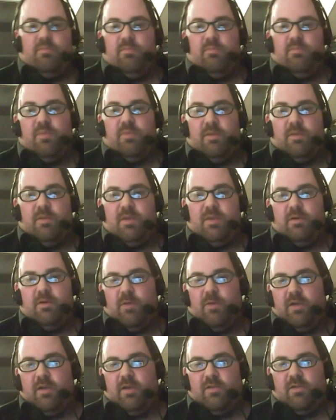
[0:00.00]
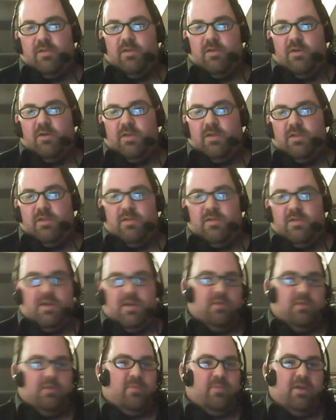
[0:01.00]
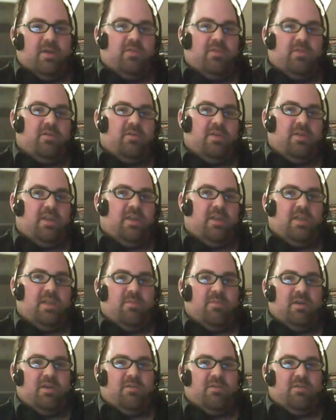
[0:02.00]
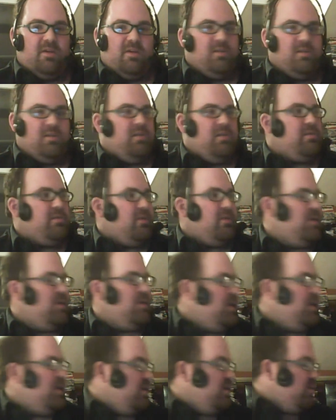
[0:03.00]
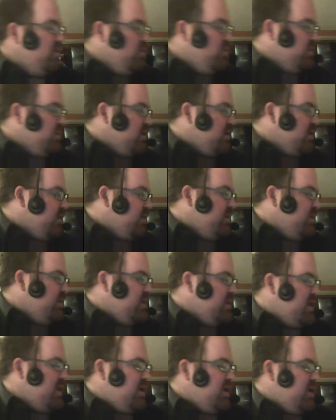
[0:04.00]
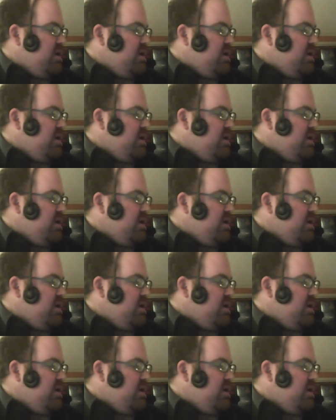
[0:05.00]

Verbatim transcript: but a better way is to go to the designers page because they get that money directly. So we'll talk about that